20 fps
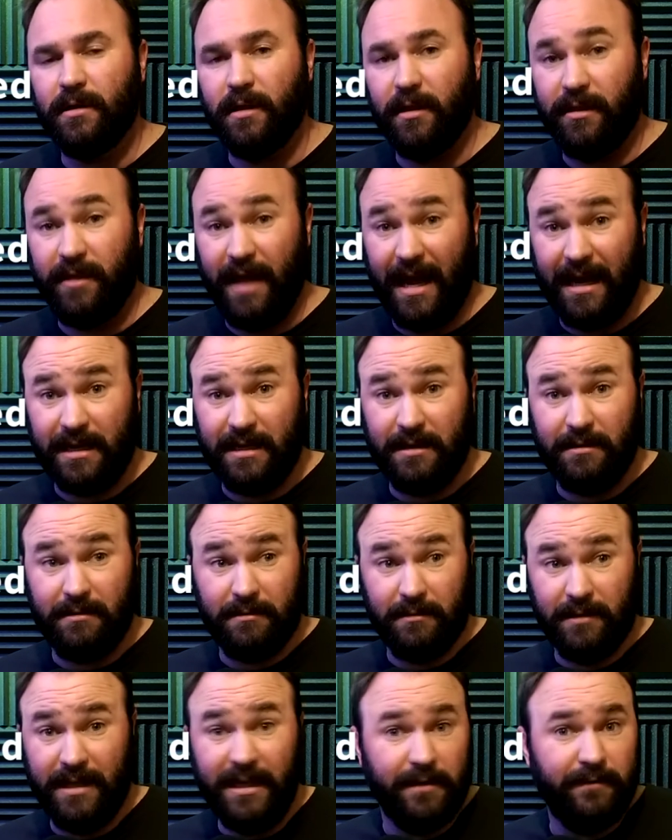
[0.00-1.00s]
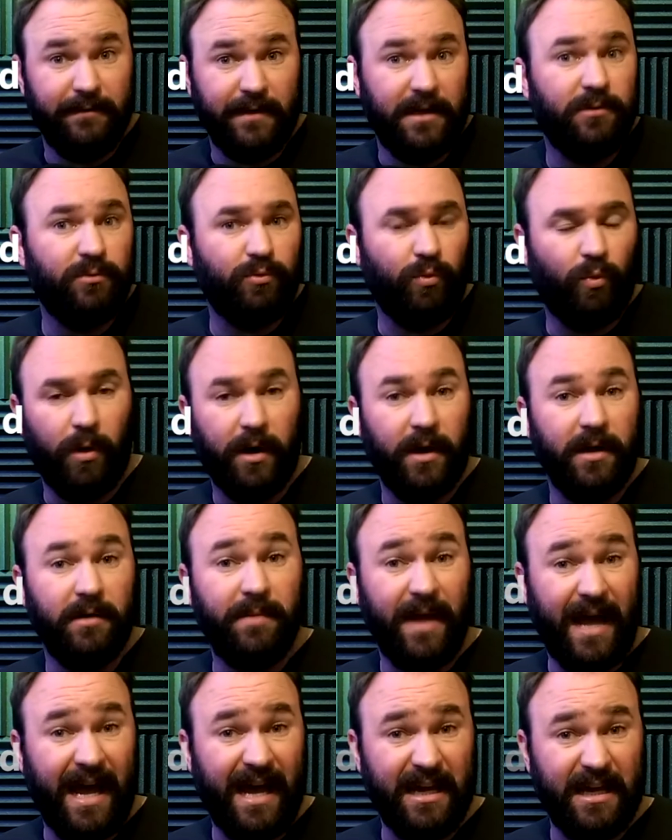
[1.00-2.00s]
that can live in one
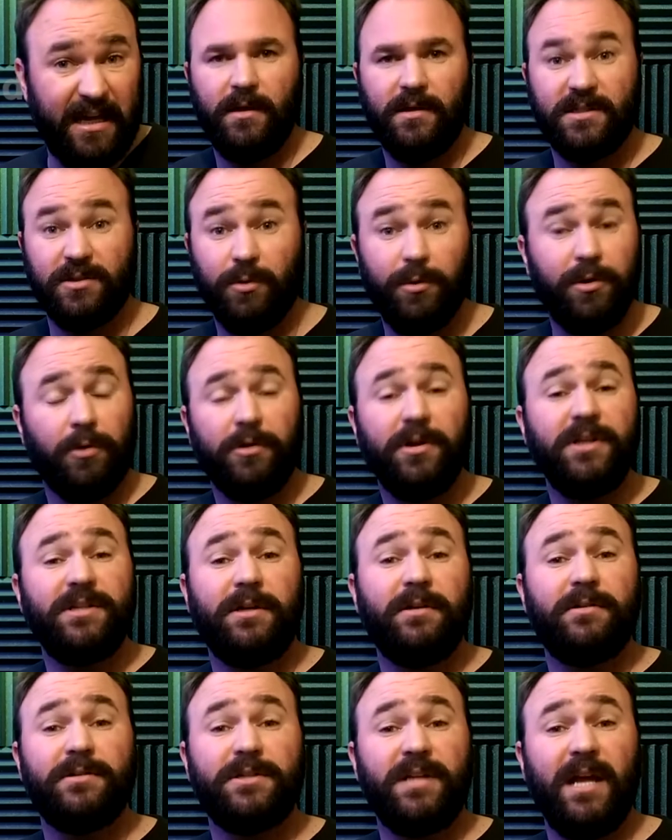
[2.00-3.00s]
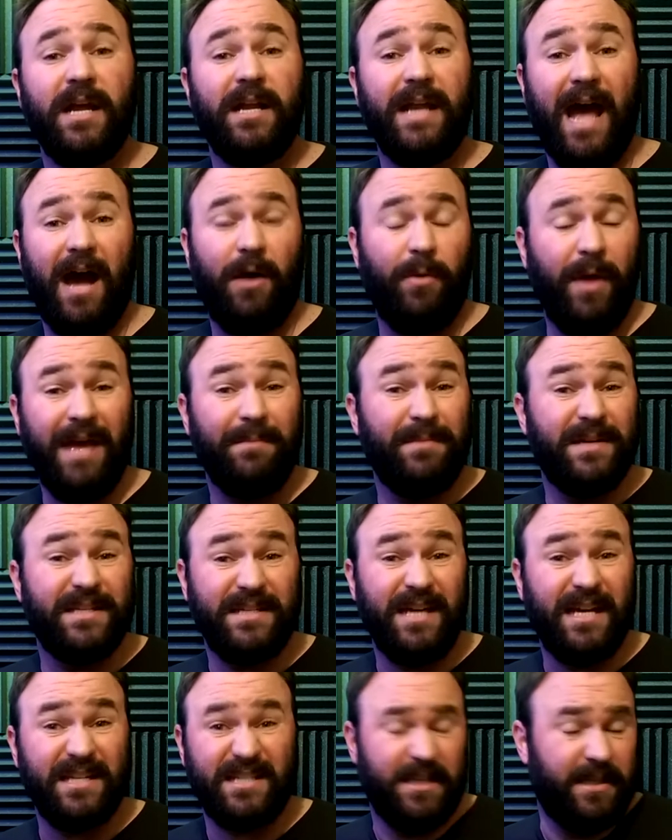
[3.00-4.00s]
packet. So in order to understand how
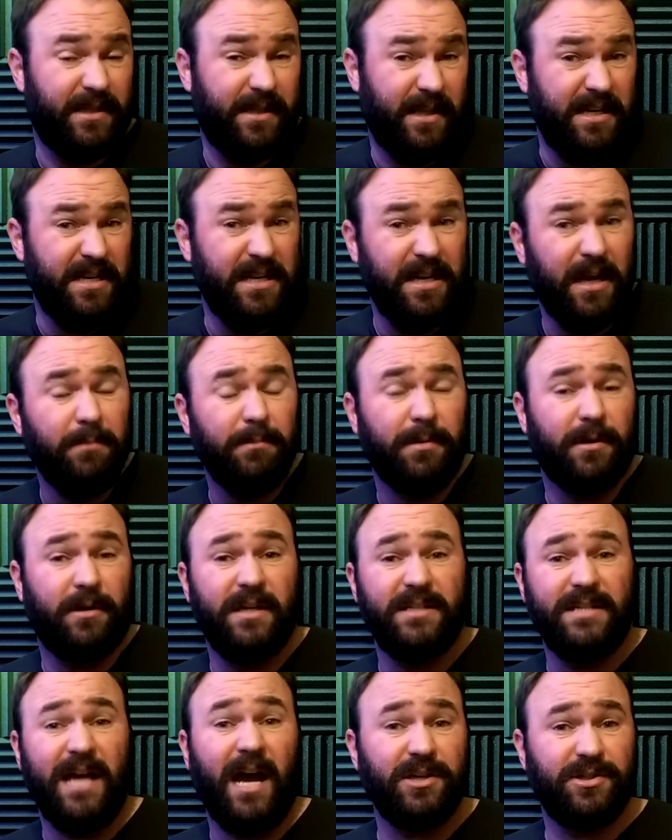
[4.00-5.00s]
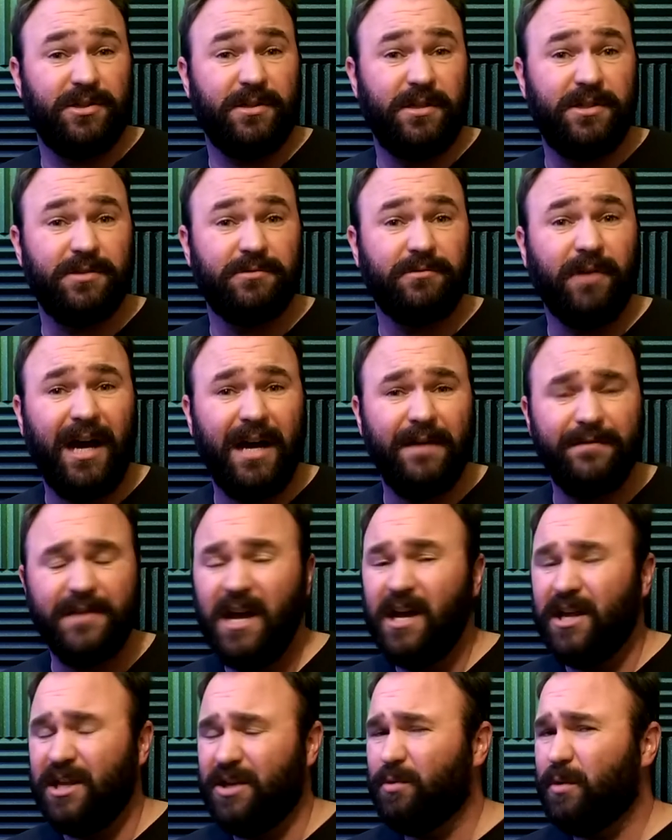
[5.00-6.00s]
MSS, the number is actually derived,
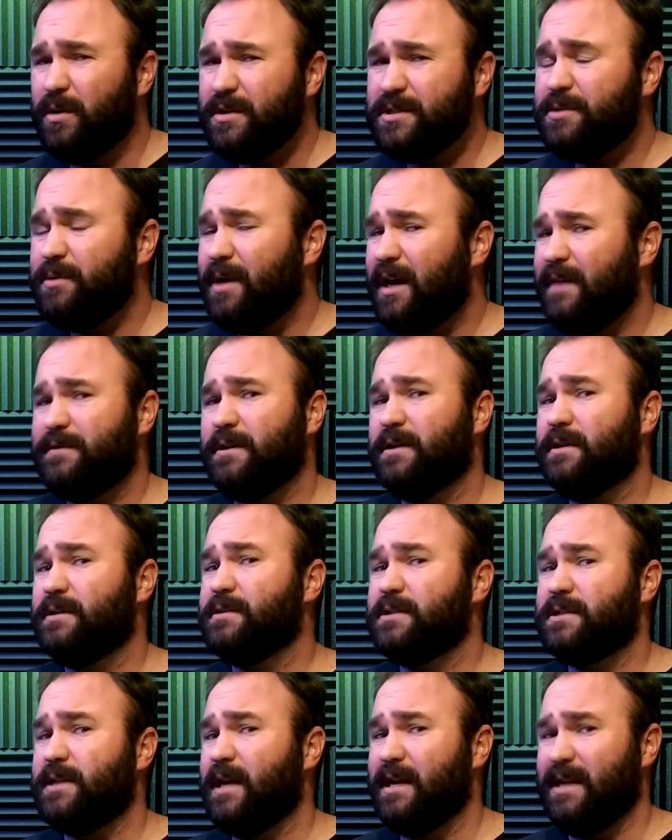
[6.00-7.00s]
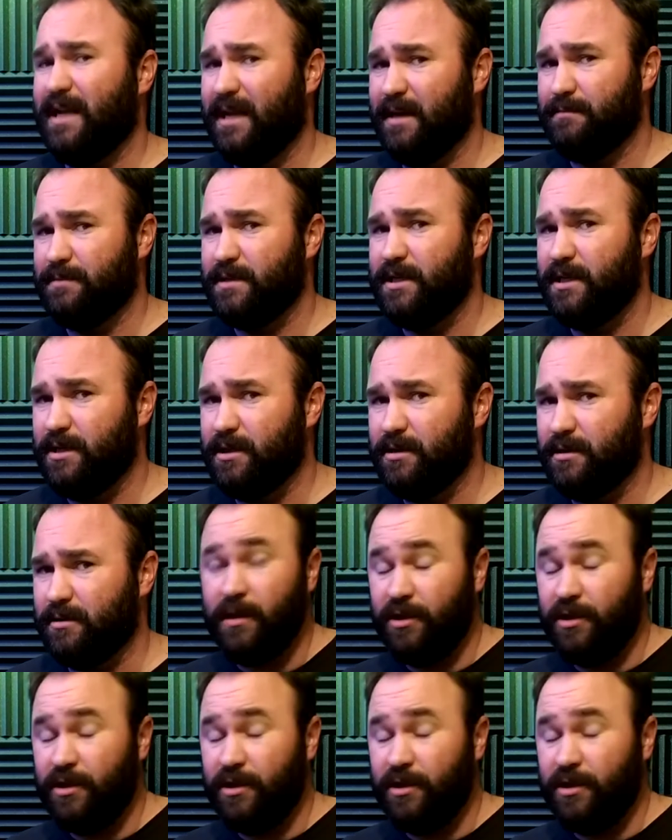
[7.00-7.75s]
you also have to understand MTU.